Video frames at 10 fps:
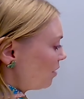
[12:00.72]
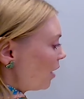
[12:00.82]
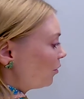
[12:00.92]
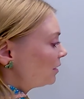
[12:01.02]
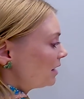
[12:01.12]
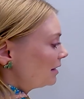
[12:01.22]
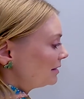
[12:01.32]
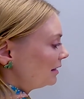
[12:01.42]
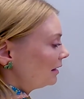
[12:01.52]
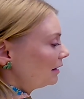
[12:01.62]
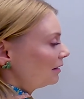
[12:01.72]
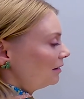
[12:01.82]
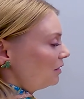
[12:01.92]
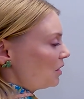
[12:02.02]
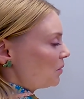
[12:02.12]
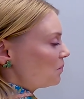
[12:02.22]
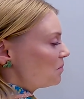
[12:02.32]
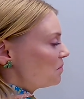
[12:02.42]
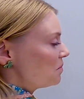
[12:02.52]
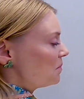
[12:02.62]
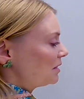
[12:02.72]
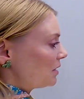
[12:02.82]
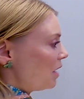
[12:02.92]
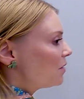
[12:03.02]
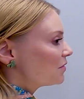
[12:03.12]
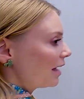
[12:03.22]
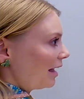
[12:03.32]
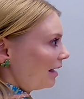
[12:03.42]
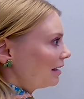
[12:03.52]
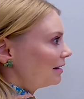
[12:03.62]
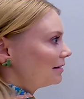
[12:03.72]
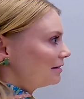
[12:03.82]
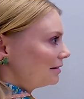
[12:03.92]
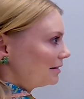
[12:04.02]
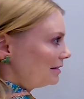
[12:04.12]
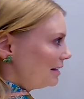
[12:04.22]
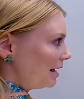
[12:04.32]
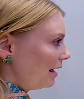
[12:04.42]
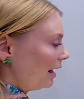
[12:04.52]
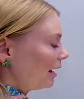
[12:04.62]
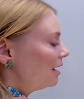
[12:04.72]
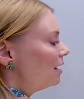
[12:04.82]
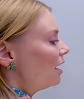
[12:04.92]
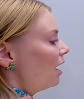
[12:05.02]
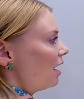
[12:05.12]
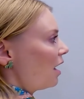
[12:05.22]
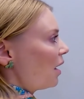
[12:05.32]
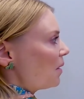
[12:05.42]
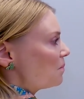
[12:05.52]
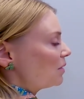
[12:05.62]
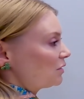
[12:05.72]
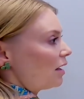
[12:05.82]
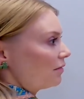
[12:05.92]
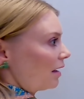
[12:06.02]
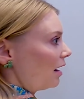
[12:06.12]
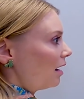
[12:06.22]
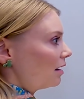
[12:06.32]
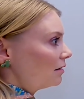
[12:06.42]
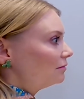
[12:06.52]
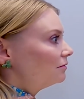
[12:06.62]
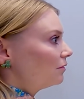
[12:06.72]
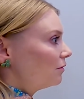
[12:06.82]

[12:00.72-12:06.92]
prioritizing, mental health and seeking mental health care